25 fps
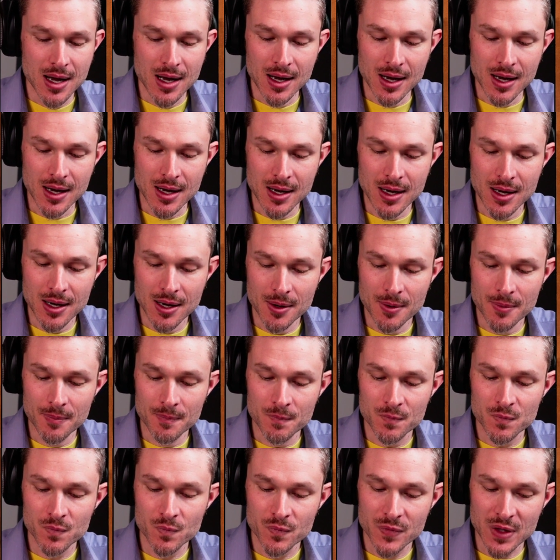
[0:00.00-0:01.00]

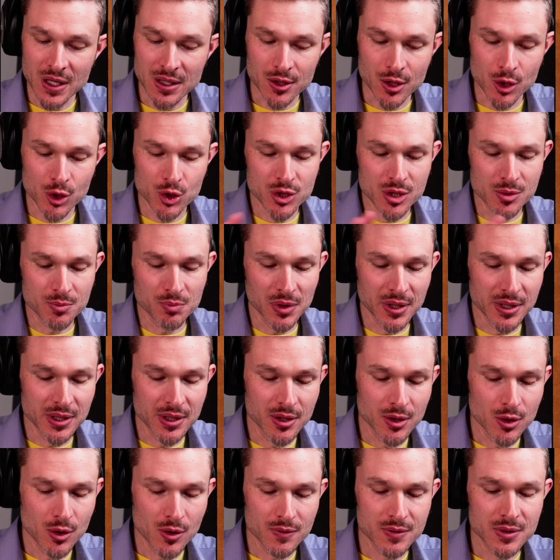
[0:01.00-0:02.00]
Diet
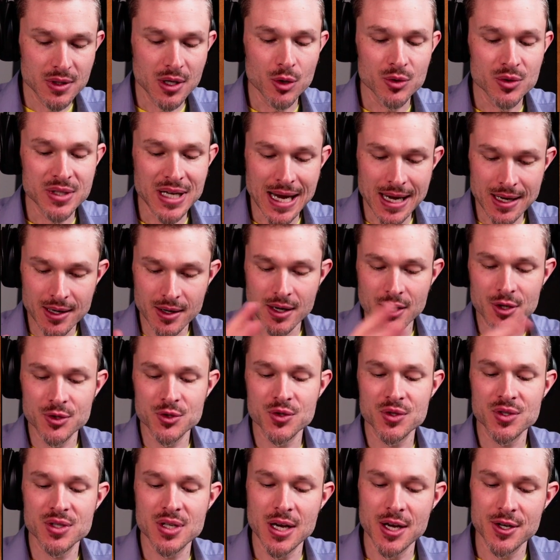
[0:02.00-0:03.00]
and
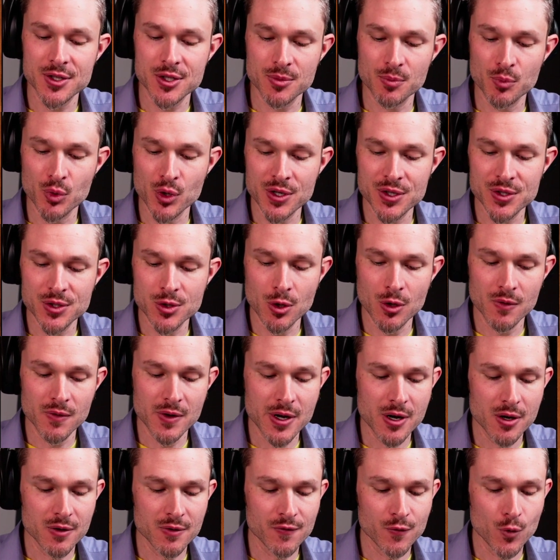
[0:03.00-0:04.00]
exercise are breezed over
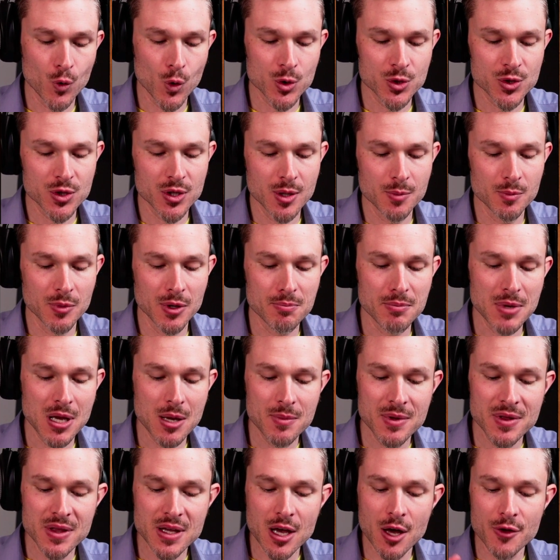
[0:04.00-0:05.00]
here, unfortunately, but
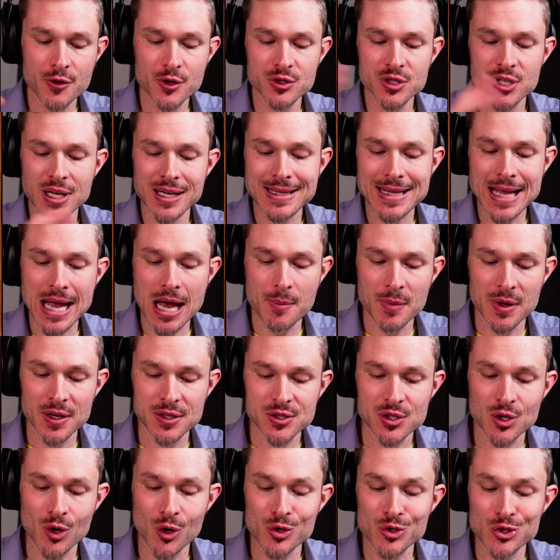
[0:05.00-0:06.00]
maybe the other
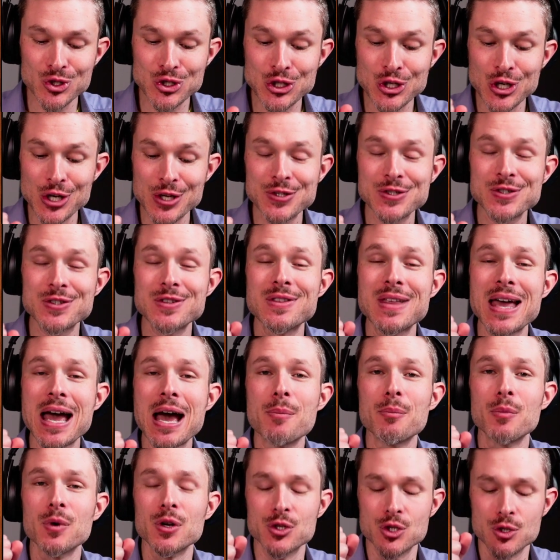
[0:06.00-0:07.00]
dynamics are just that
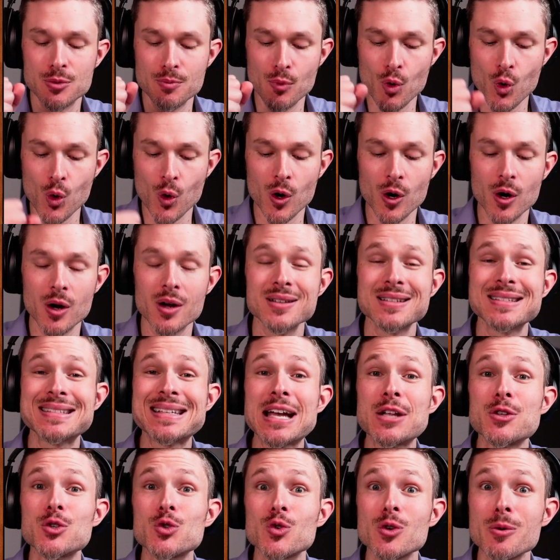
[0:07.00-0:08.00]
much more
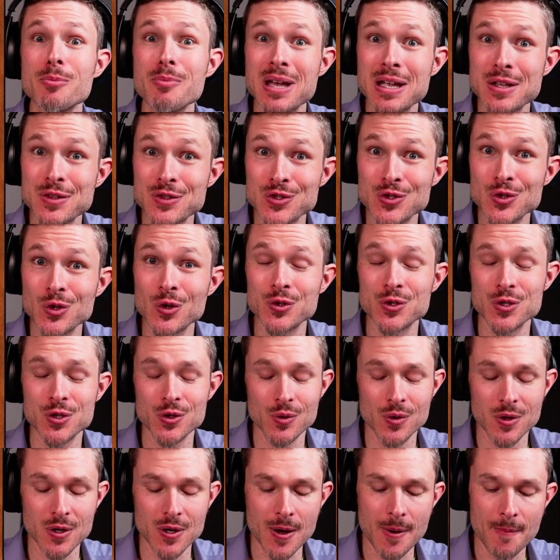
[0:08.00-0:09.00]
detrimental to
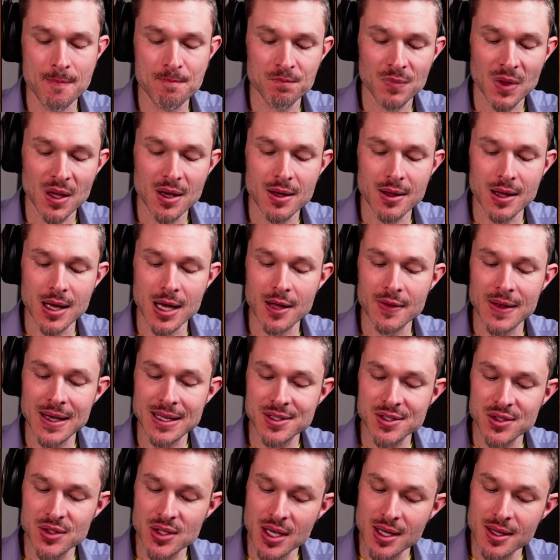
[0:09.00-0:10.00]
you. That
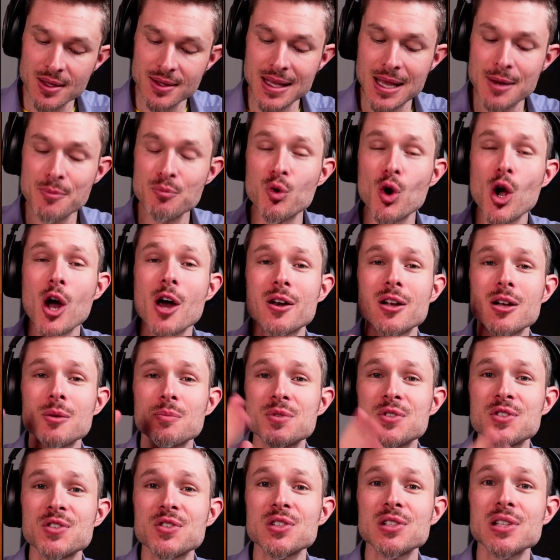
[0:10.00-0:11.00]
said, they brought up
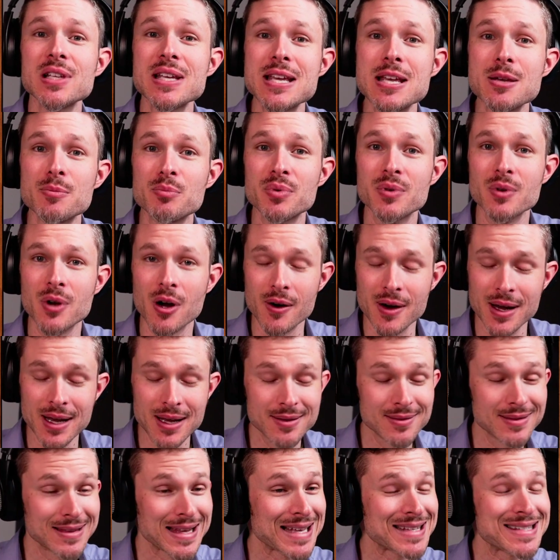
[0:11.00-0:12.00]
sleep, all
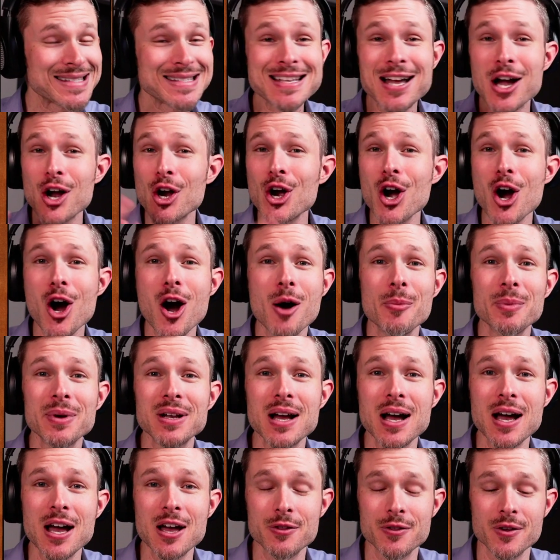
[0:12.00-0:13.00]
right? That's not common
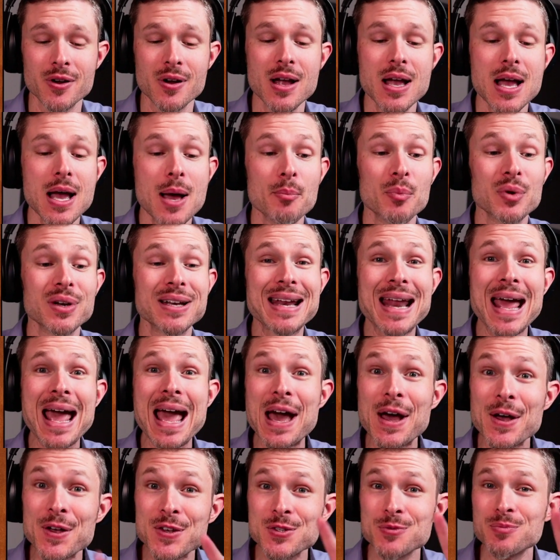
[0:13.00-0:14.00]
either, but it
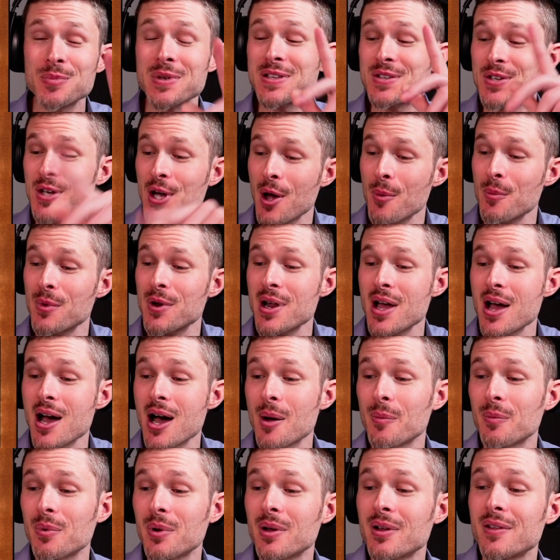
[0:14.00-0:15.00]
has been coming
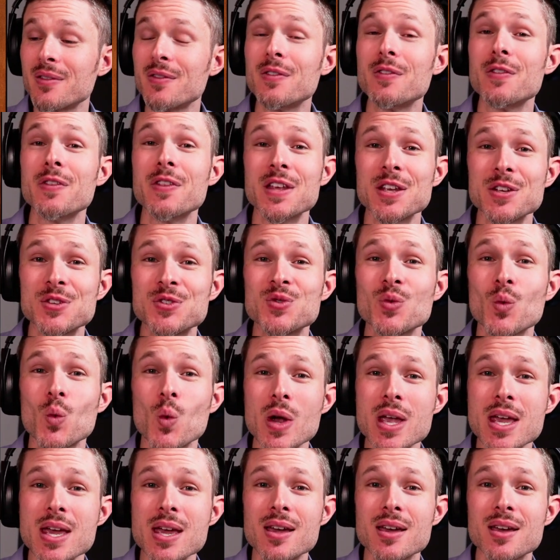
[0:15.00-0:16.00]
up this
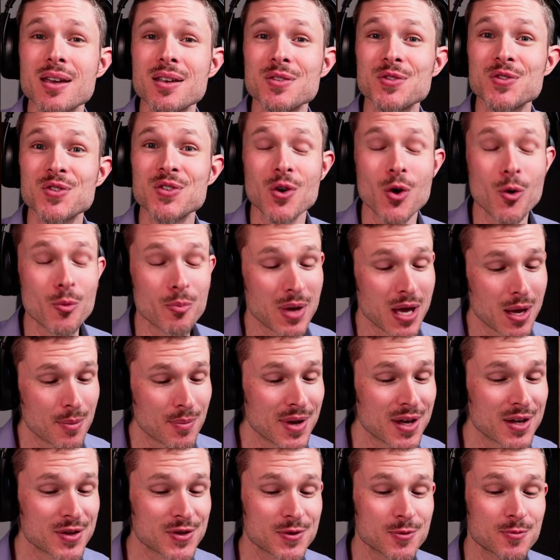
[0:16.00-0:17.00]
week. So
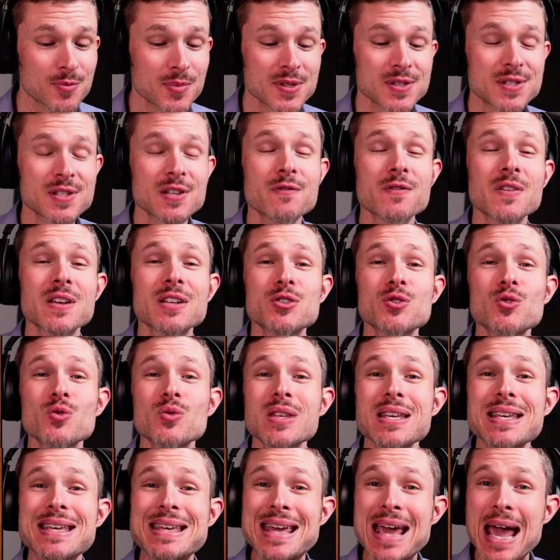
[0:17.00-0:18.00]
maybe it's specific to
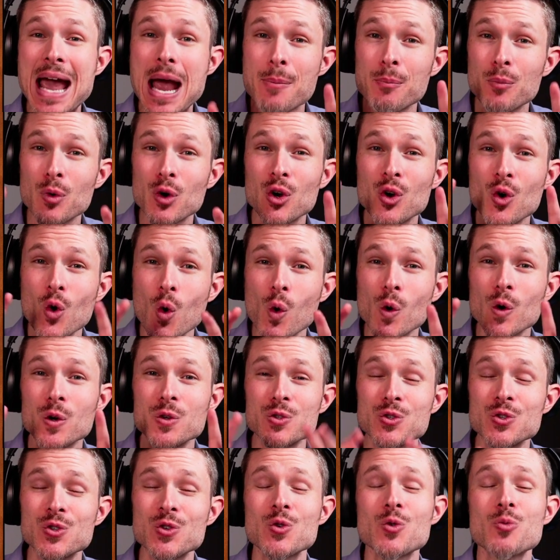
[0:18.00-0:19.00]
the Capricorn
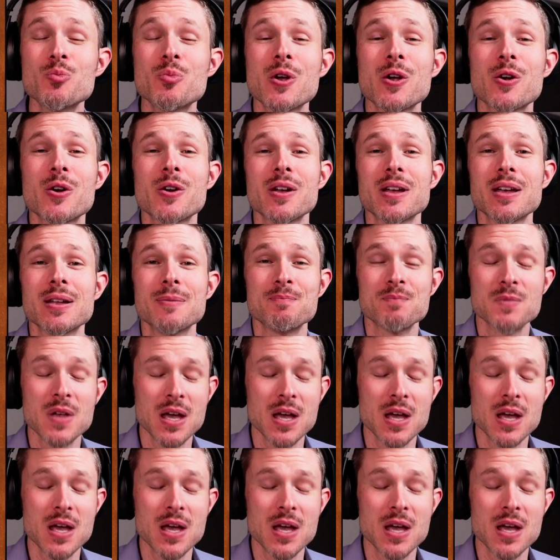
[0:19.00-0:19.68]
II period.